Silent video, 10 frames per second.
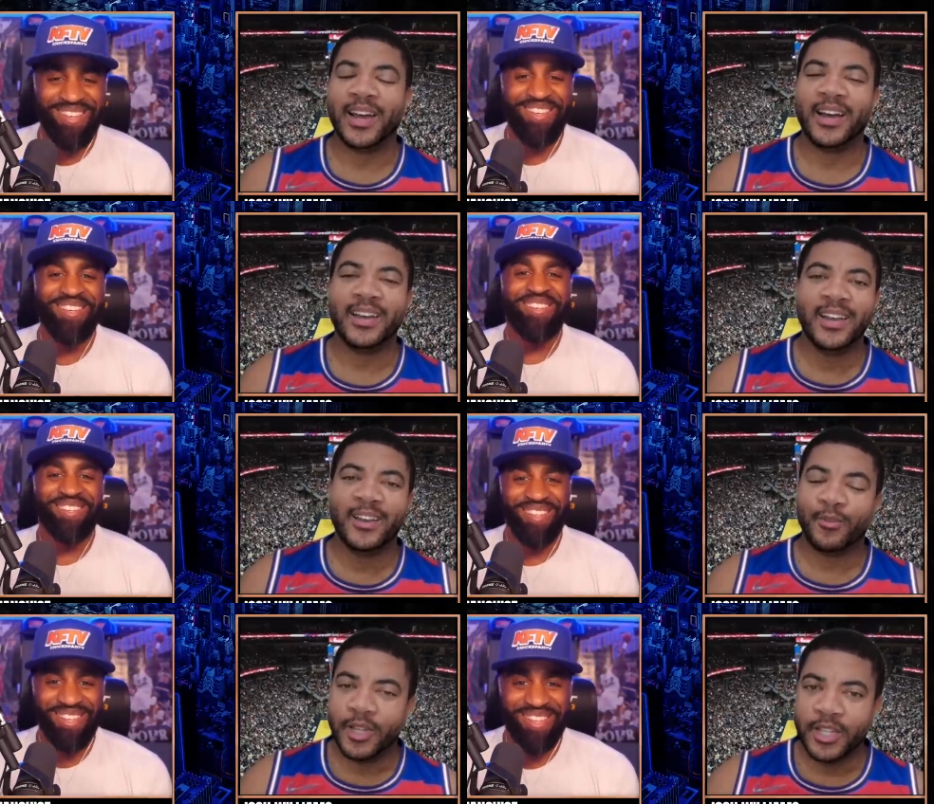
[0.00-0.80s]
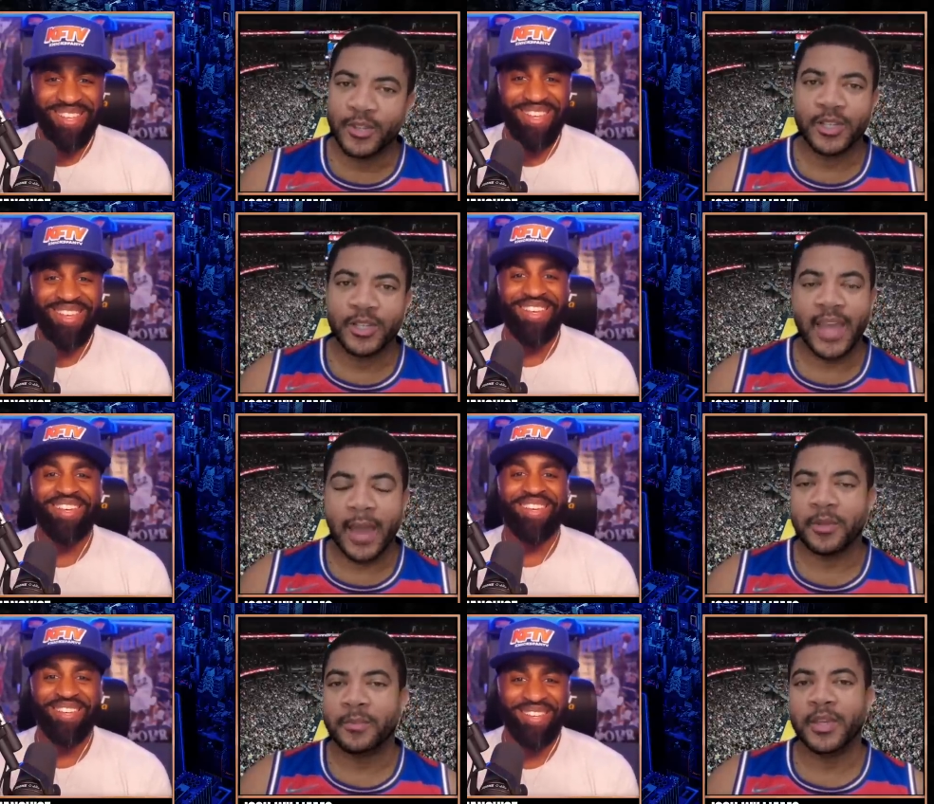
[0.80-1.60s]
Speaker 1: uh, really,
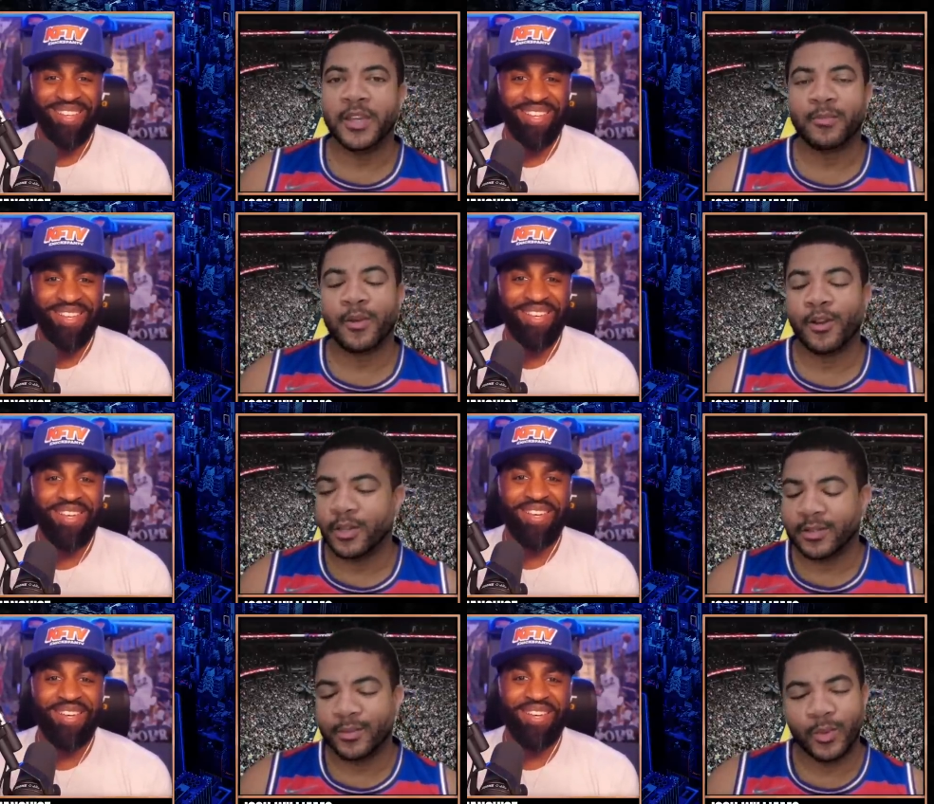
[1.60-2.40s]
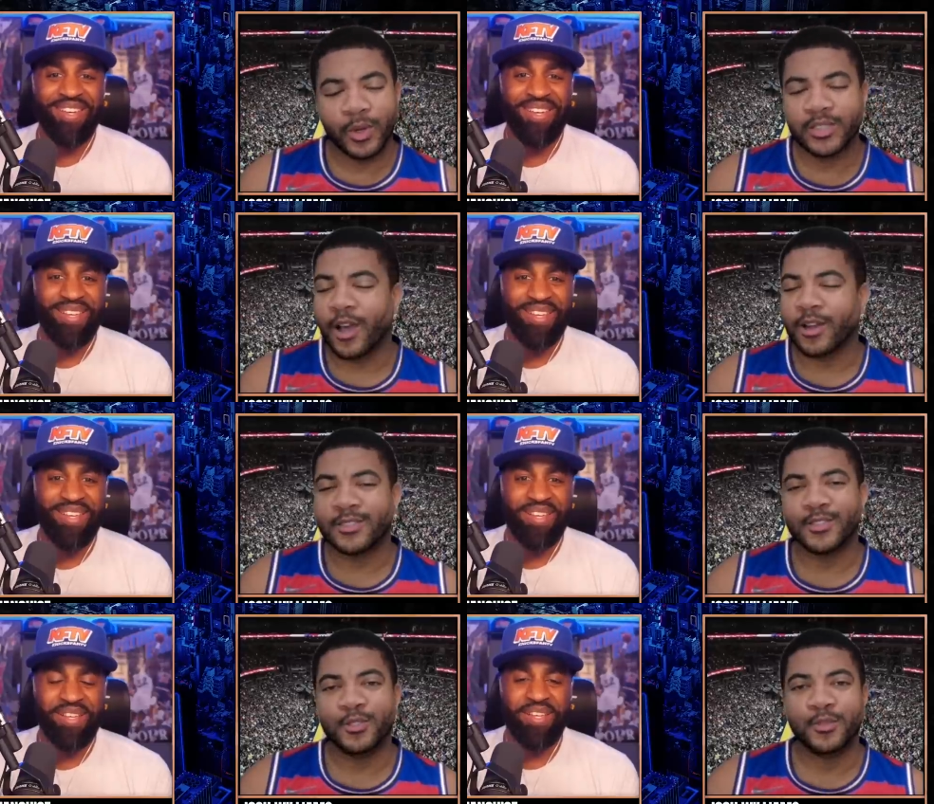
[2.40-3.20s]
really happy to be here, bro, and want to
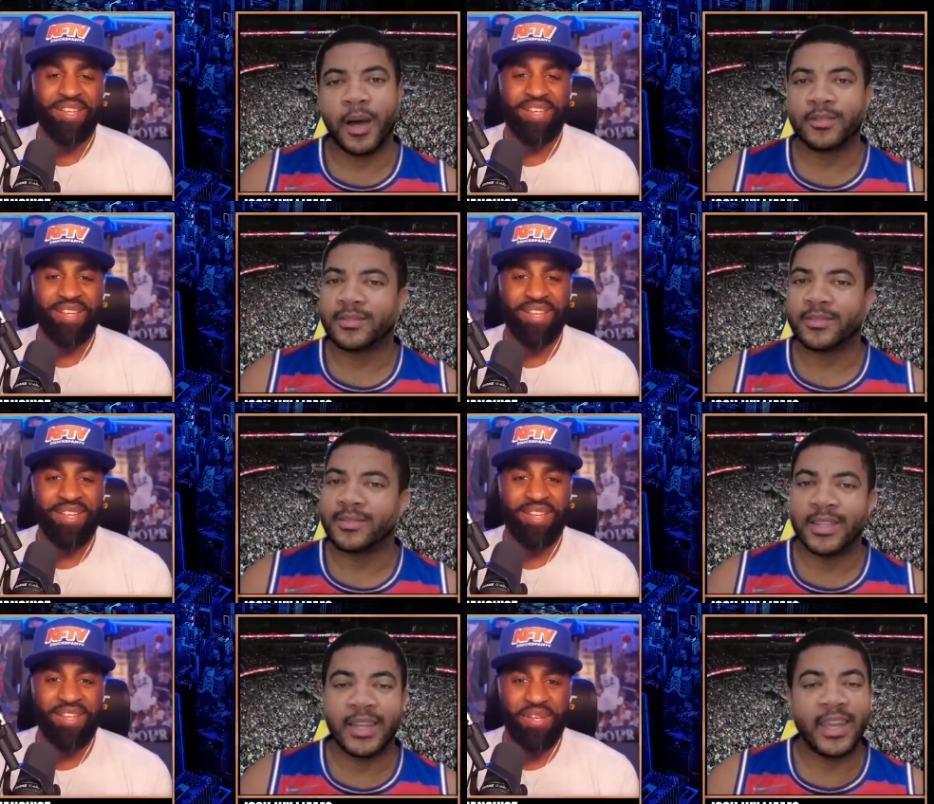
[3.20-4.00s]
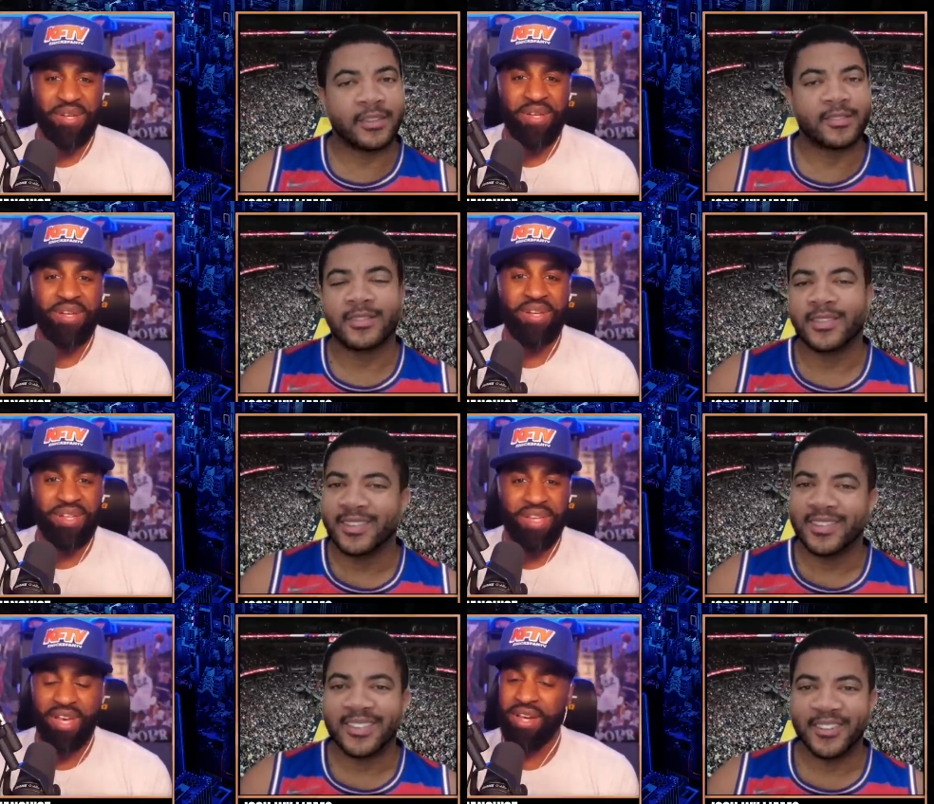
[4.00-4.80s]
talk to you about the Knicks.
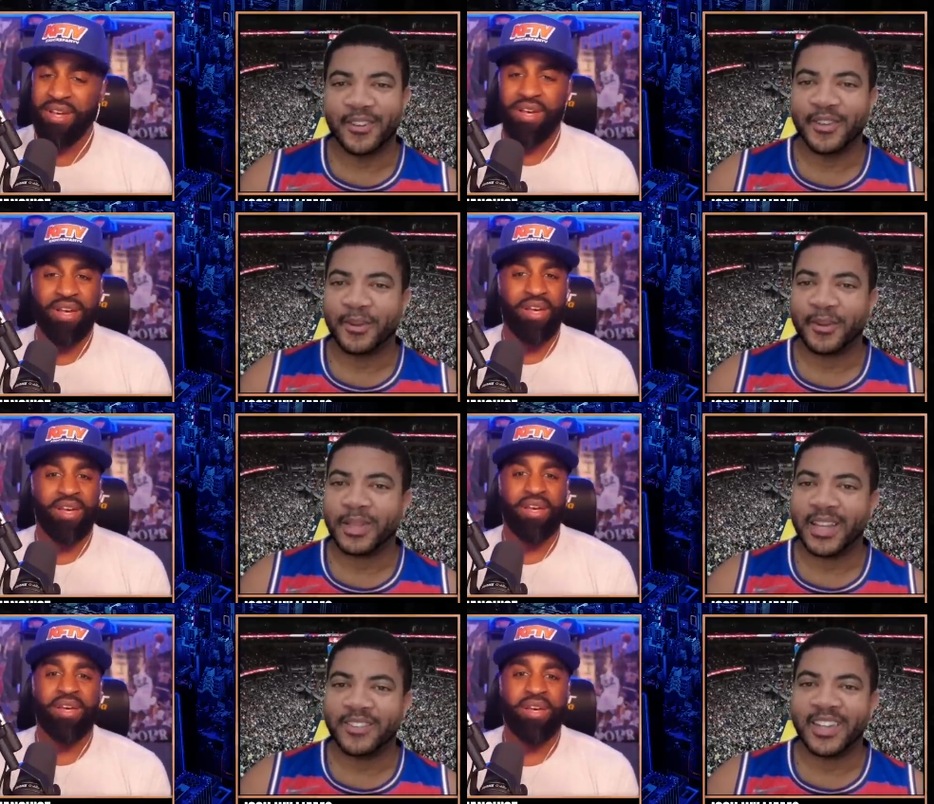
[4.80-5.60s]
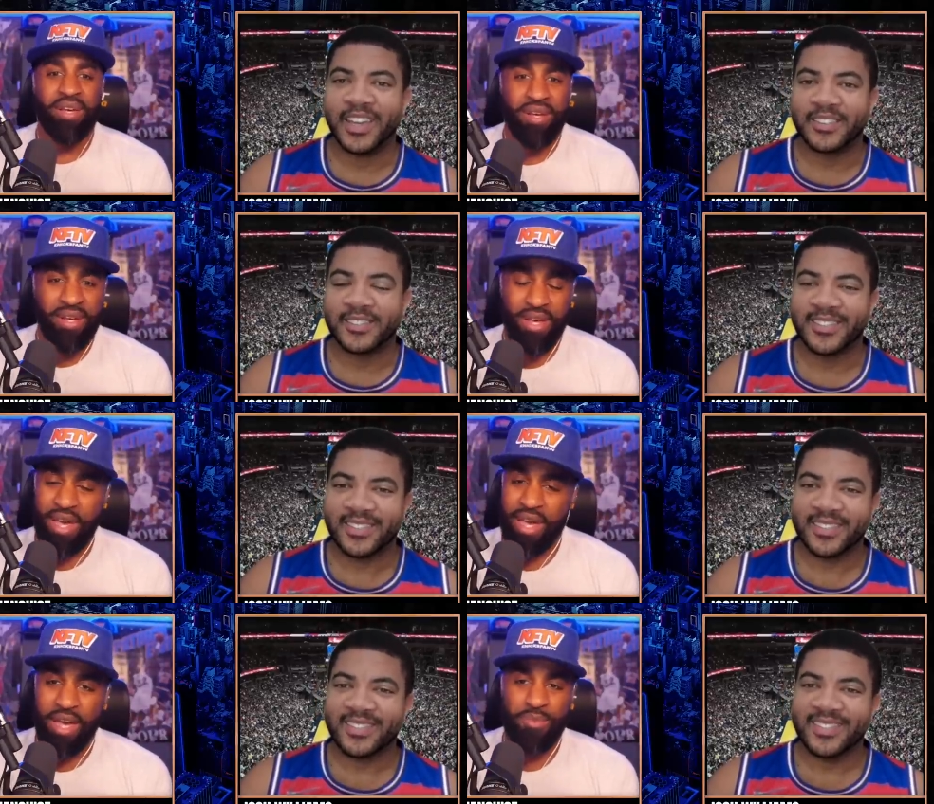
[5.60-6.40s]
Yeah. You know, your beloved Knicks.
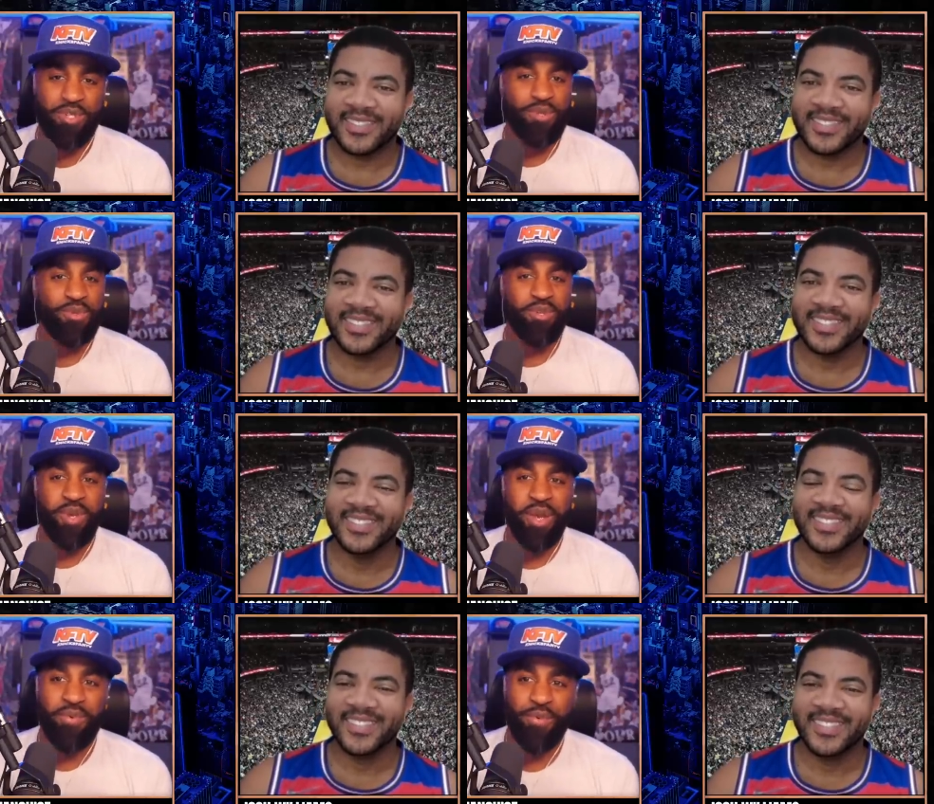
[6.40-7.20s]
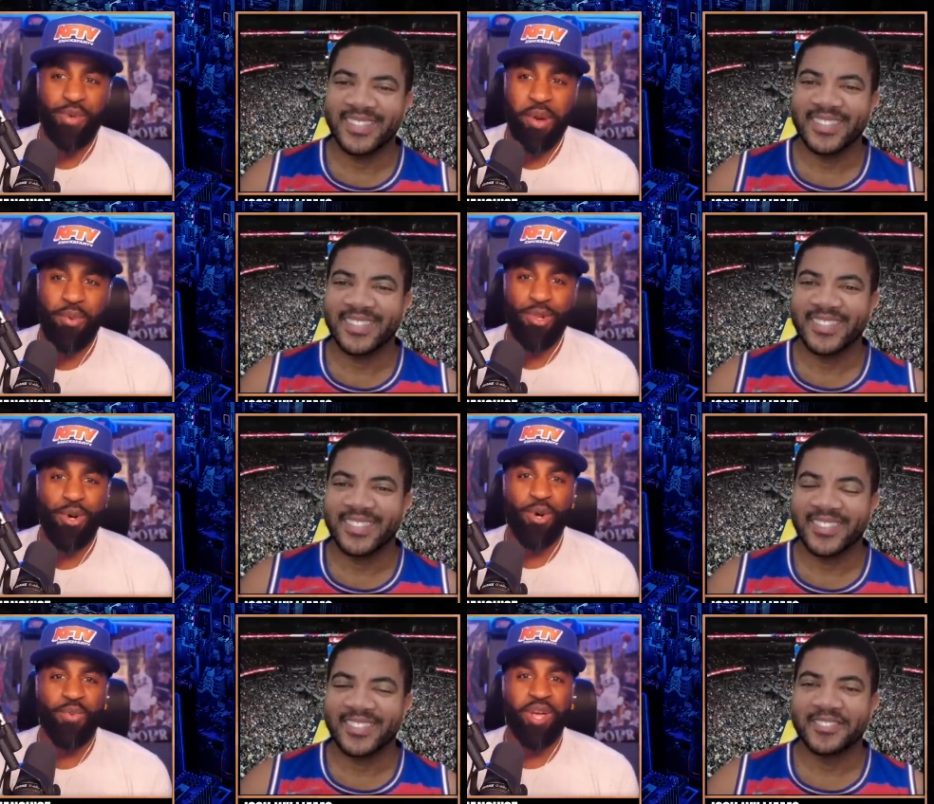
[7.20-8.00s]
Speaker 2: absolutely, man. We, we come a
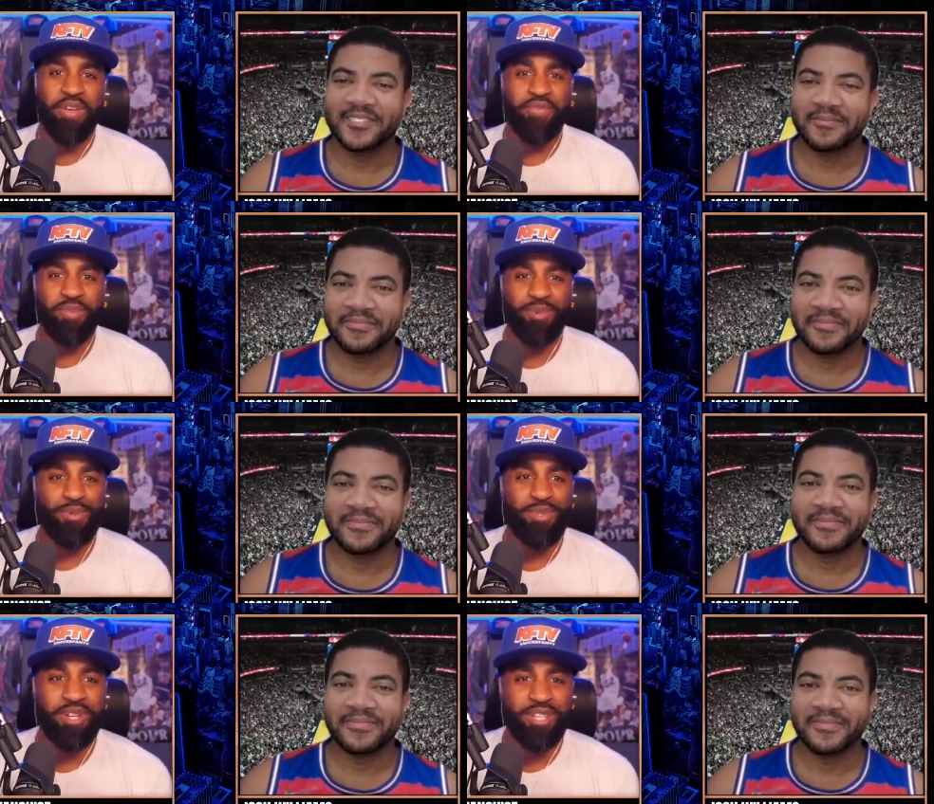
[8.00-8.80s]
long way from those uh,